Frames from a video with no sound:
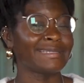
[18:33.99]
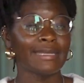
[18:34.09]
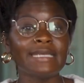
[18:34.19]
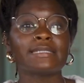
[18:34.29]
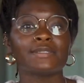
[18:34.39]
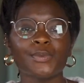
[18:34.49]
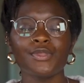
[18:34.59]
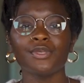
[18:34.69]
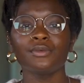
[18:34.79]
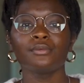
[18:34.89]
It's
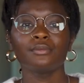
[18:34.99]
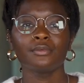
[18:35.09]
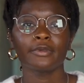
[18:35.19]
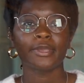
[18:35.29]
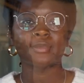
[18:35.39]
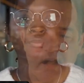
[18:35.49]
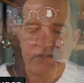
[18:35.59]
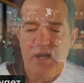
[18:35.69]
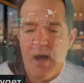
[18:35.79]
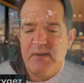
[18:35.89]
practical learning
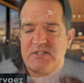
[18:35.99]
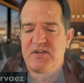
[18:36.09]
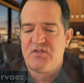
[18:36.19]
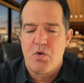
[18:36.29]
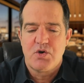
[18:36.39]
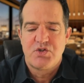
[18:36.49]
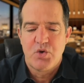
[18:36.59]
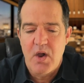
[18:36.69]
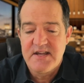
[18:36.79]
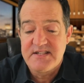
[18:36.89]
on topics of your
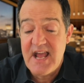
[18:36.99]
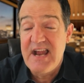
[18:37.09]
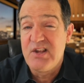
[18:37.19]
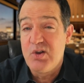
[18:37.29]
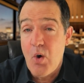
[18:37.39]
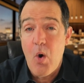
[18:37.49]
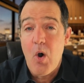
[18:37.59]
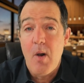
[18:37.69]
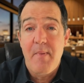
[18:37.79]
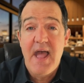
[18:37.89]
choice at
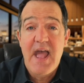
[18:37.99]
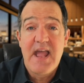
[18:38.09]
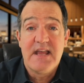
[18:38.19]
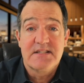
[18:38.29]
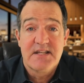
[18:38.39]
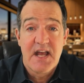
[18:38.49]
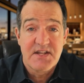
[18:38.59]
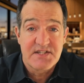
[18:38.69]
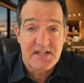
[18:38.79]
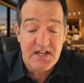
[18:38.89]
your pace.
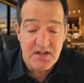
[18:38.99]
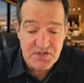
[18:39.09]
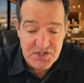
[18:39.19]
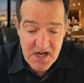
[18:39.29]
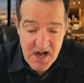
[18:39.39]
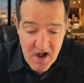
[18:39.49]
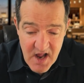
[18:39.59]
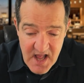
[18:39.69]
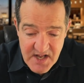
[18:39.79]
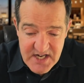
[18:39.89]

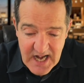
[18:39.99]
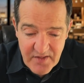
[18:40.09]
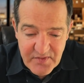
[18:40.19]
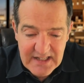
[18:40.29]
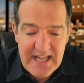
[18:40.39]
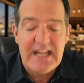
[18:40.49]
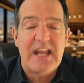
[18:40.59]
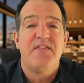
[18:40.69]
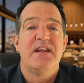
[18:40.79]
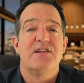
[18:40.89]
Skillshare. Check out the
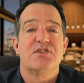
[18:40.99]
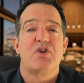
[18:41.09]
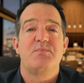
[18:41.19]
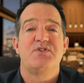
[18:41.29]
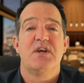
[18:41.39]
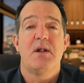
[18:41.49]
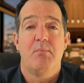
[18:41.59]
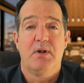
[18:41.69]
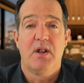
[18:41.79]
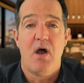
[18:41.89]
link in the
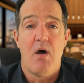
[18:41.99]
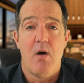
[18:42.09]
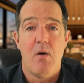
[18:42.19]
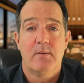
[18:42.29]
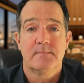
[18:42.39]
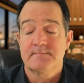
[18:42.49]
description below.